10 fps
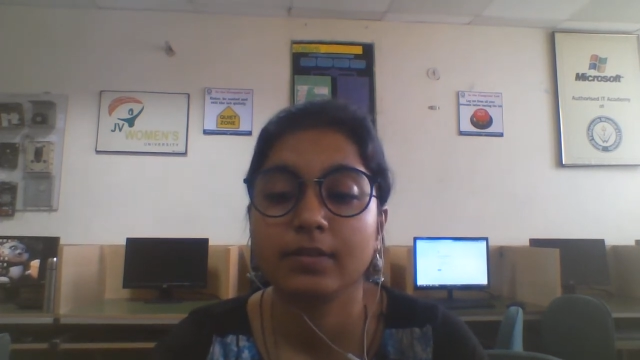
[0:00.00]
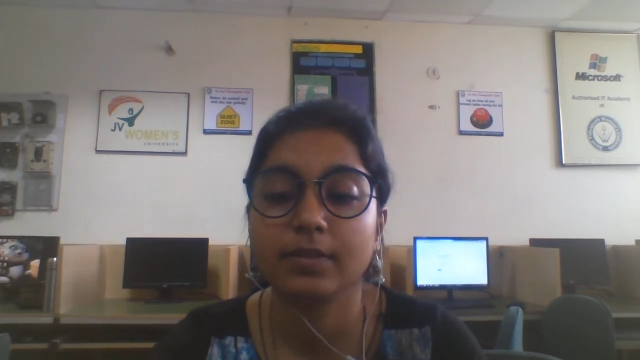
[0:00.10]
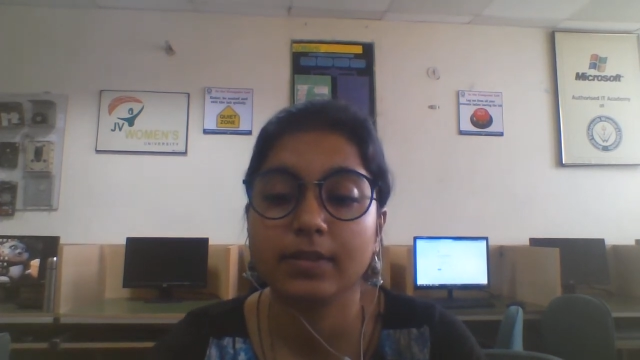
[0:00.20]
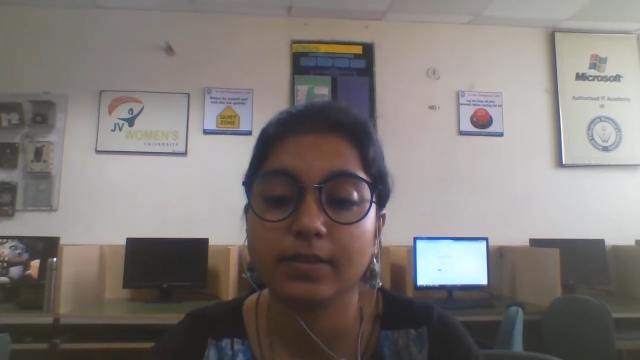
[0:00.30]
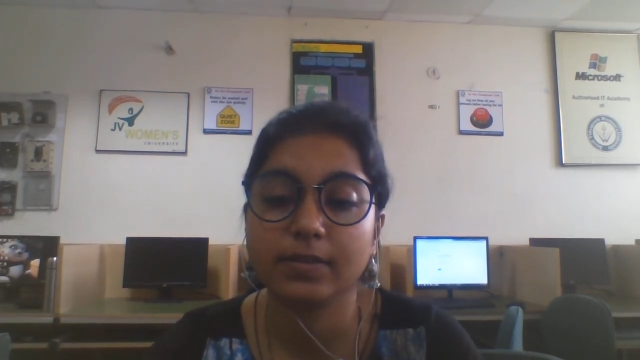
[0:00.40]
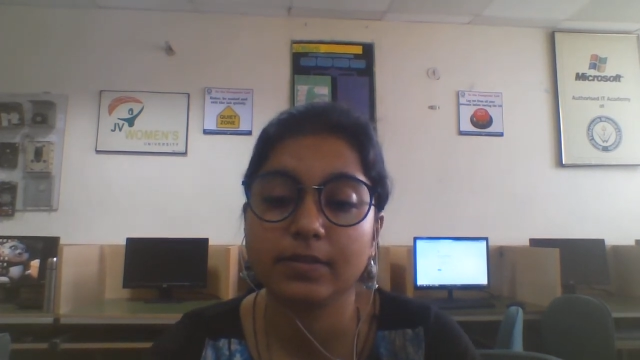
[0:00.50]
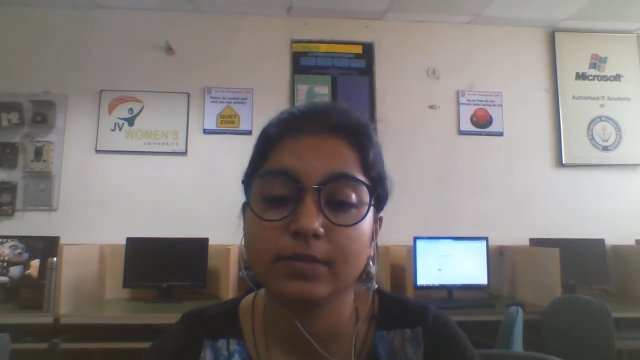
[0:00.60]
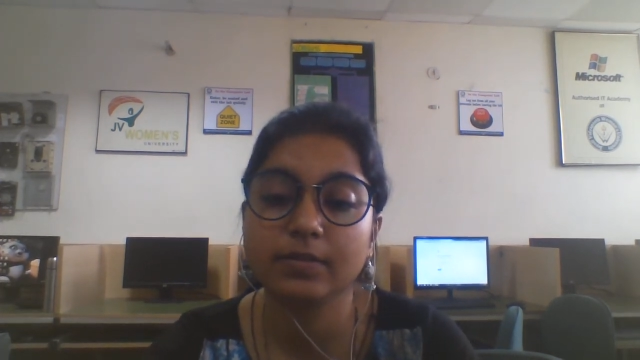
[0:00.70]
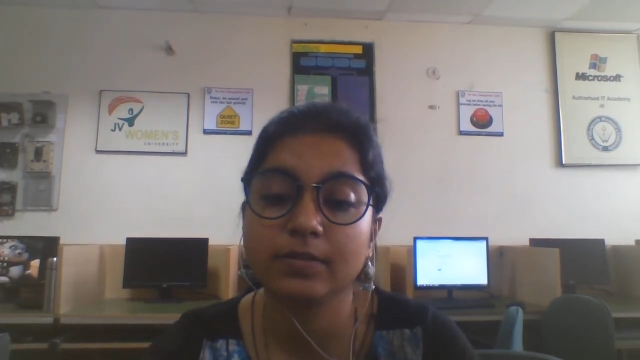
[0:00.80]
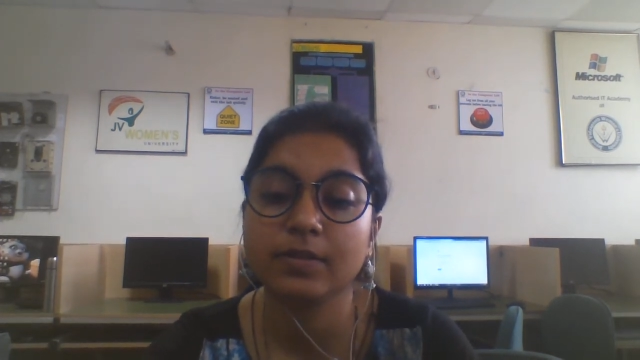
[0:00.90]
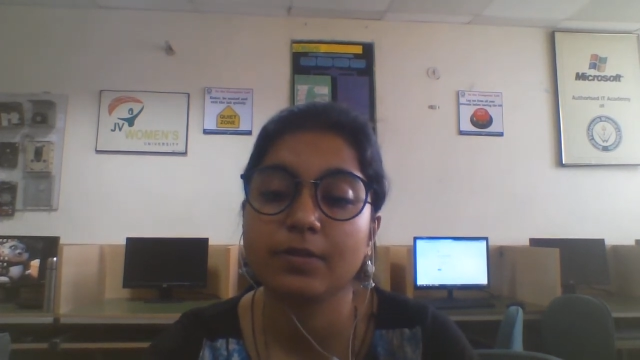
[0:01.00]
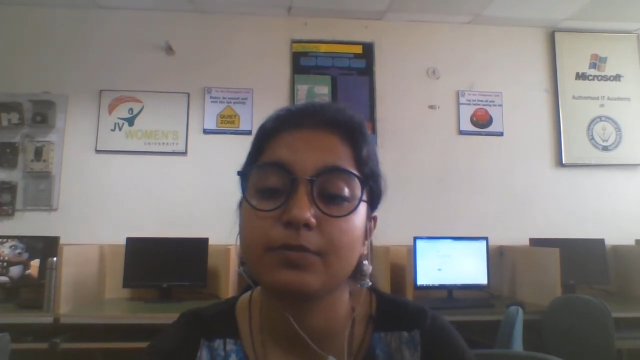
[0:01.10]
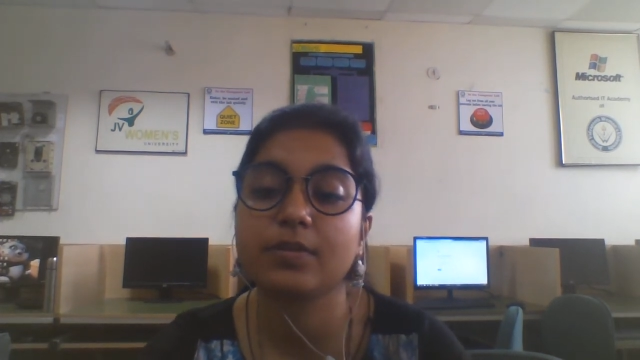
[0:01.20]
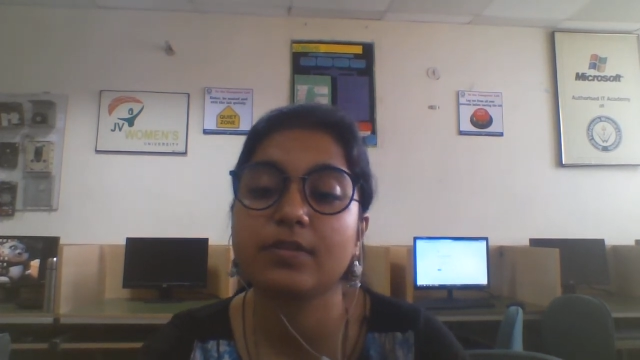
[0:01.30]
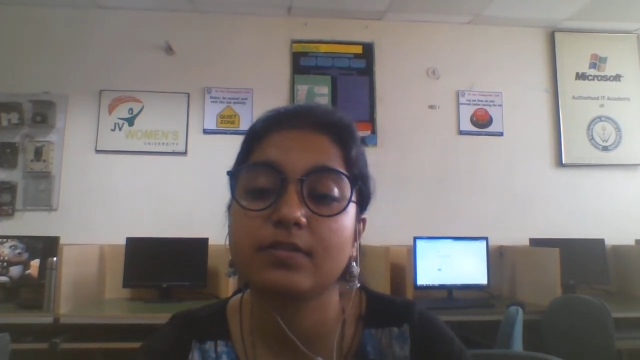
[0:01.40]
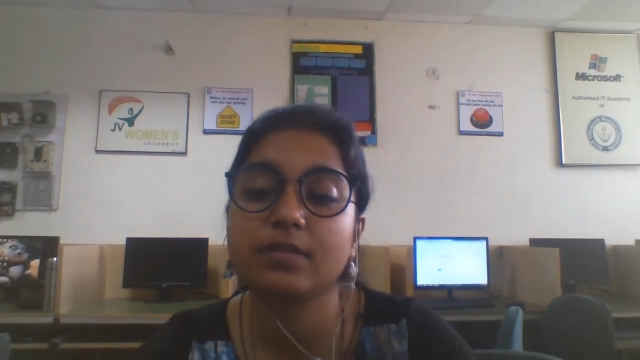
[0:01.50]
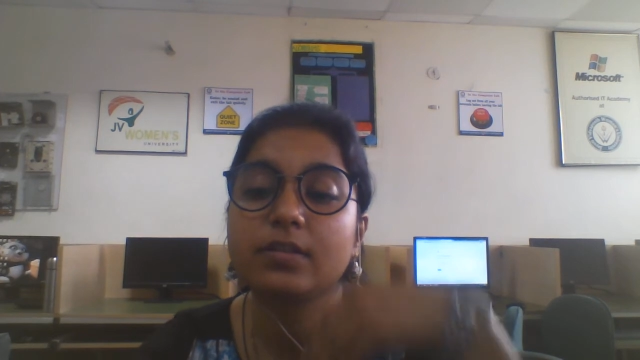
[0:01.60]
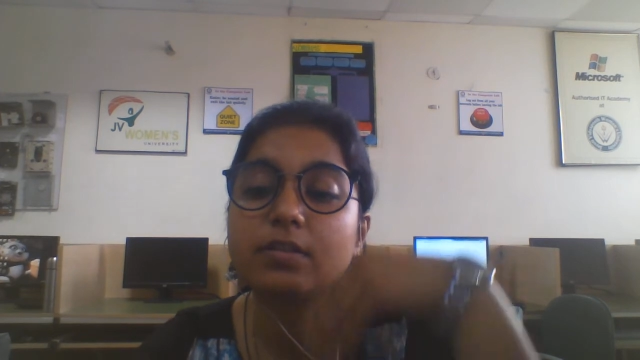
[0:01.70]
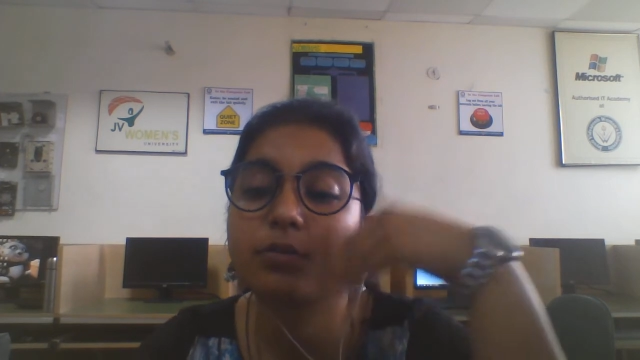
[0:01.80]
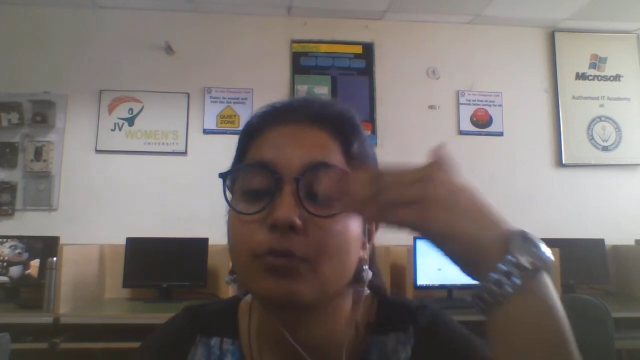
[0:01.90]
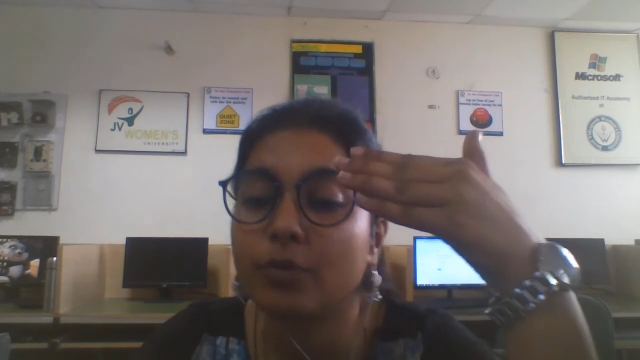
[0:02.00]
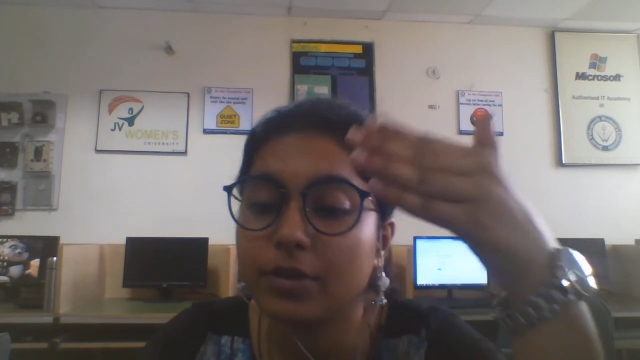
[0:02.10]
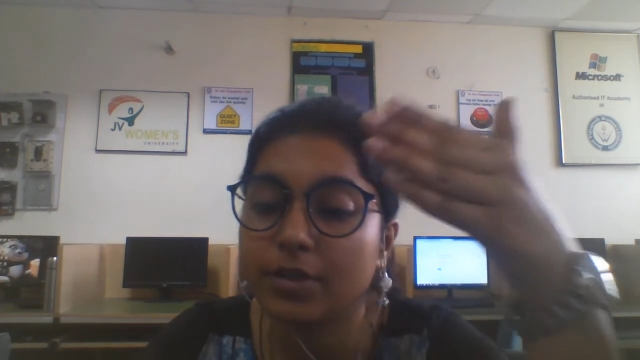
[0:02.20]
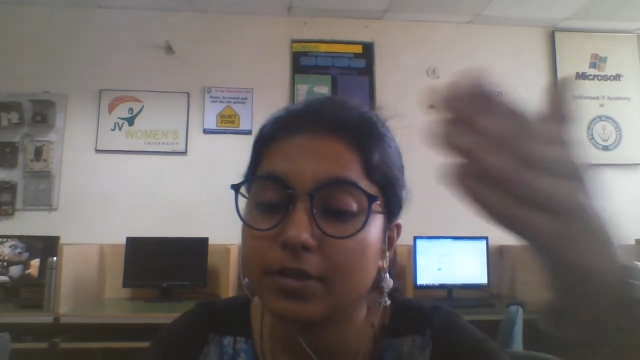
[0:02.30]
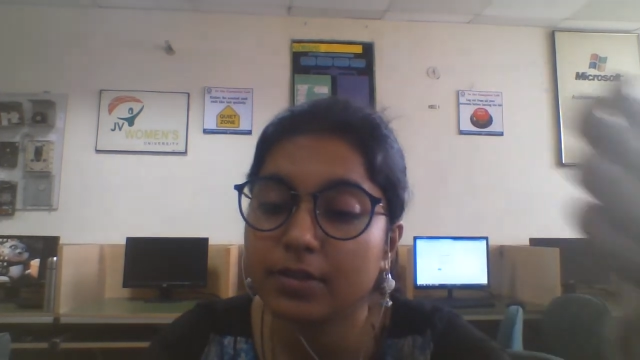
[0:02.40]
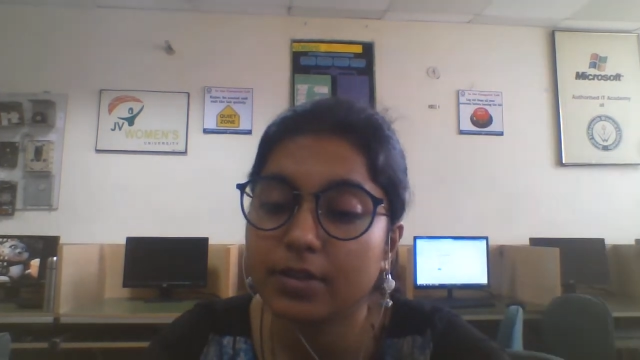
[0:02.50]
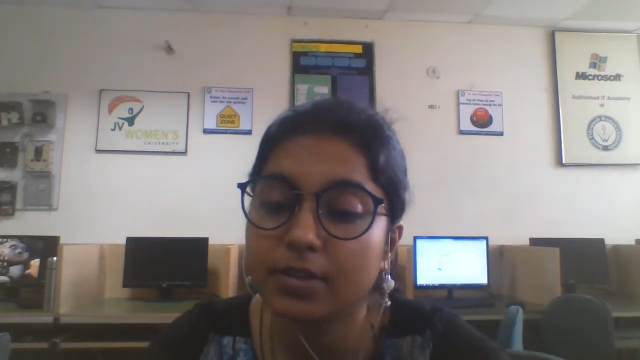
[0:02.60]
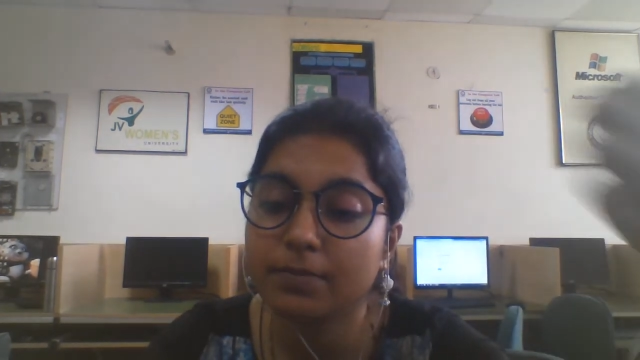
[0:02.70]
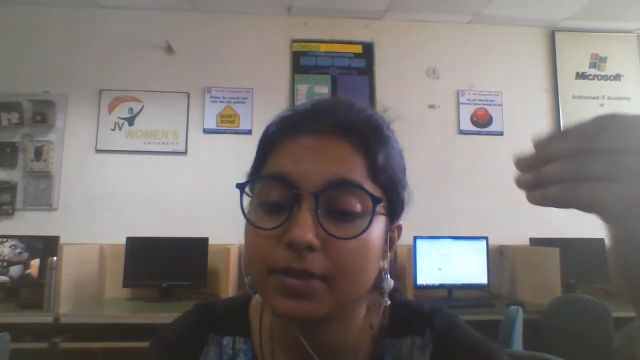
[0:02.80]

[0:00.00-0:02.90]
Then, firstly the cornea came,